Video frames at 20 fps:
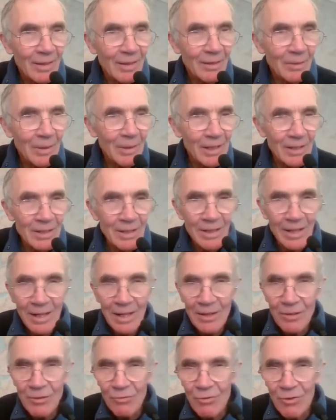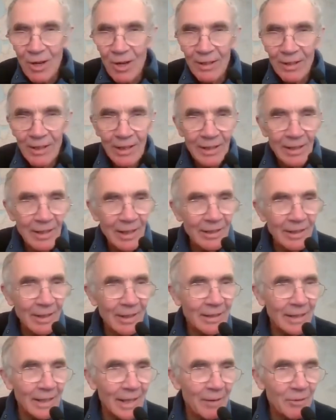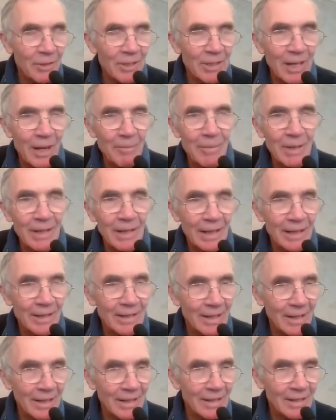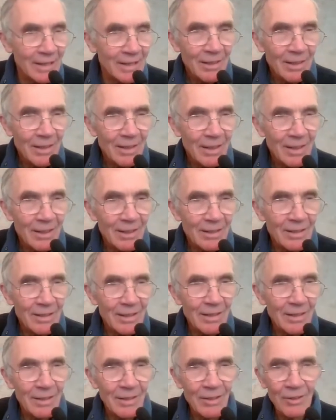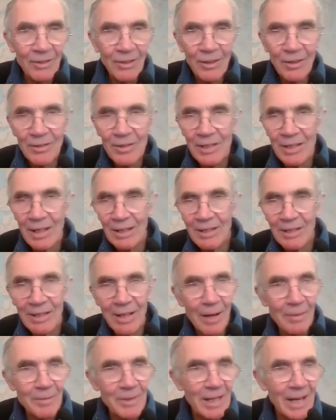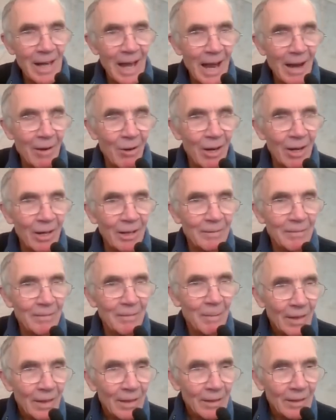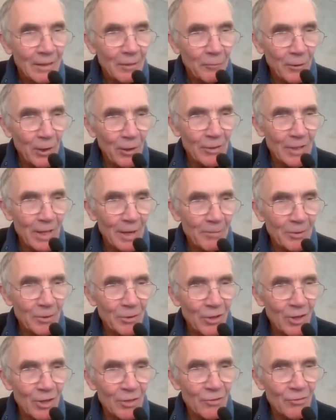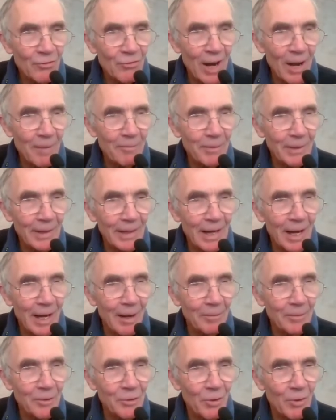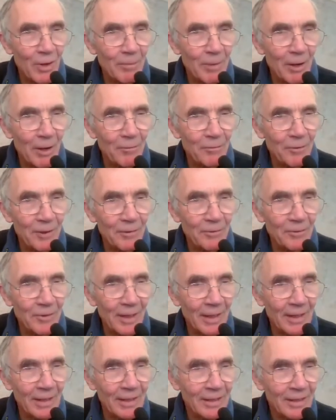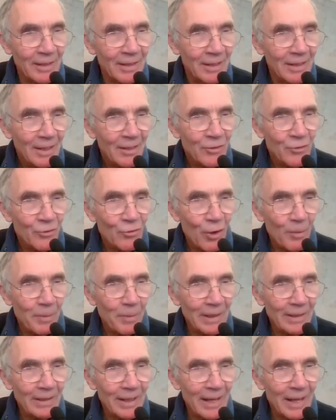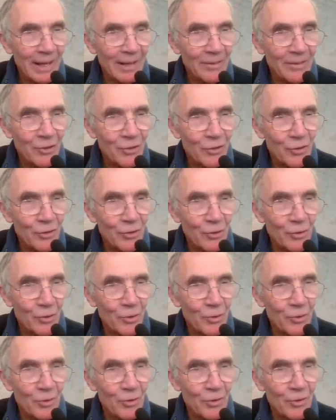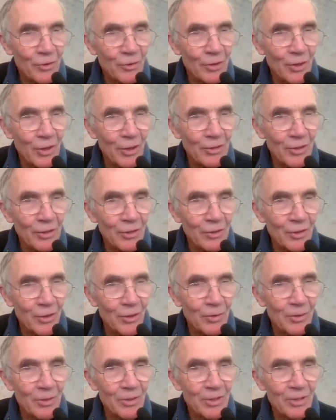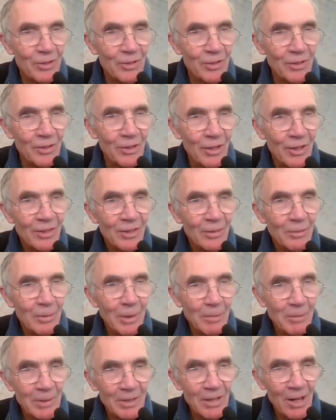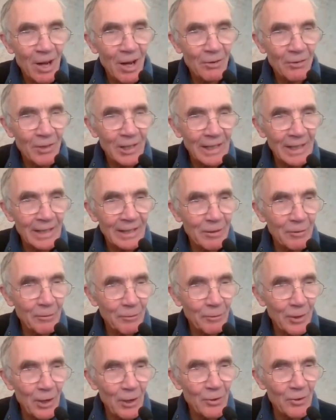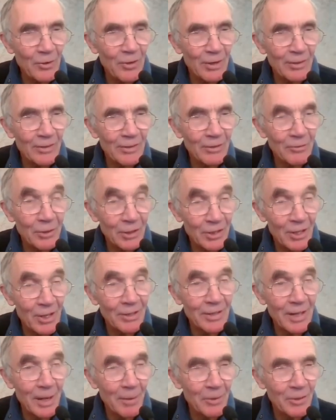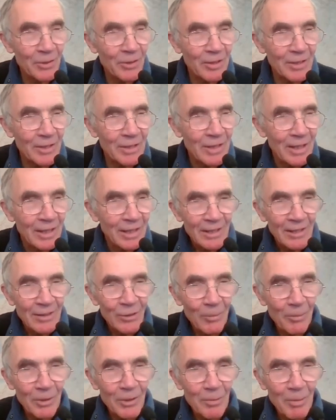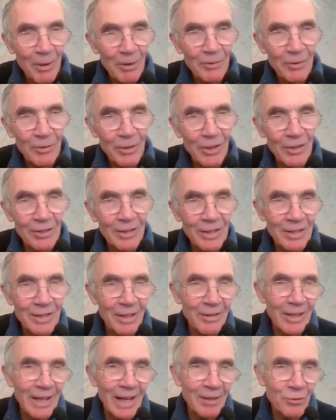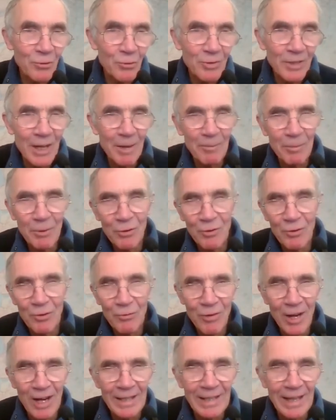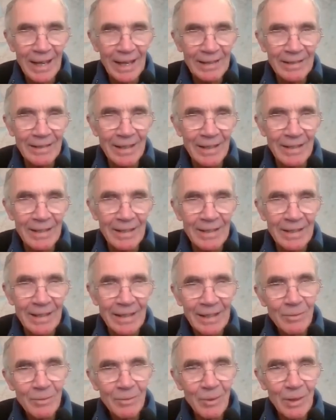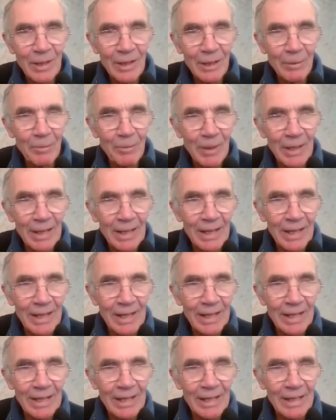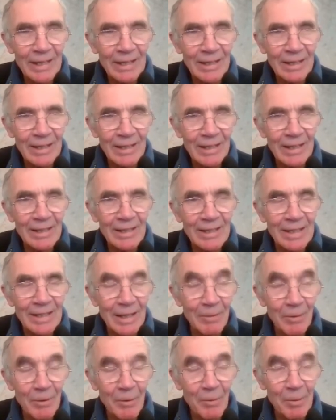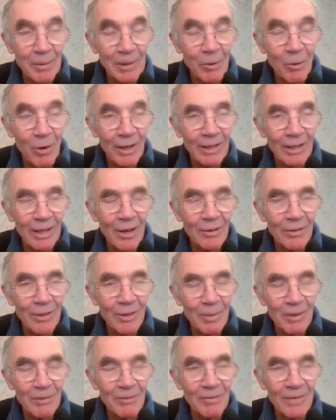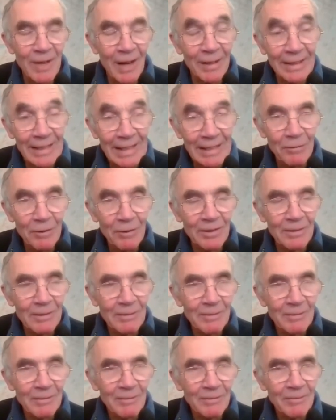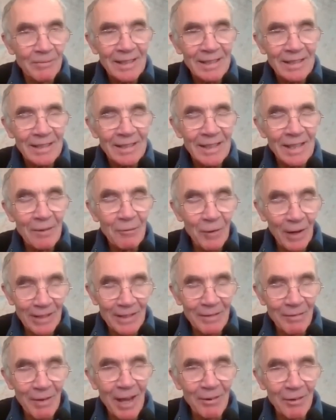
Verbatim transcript: And we can see it's running, I think every 10 minutes, it's uh, turning on off six times an hour. And the flow temperature is ramping up to above 50 and dropping down to 32, which is a bit bizarre, really. And the flow, uh, the return temperature is not much above 30. So the actual temperature of the radiators will be, some of them will be quite low. They'll be uneven. The effective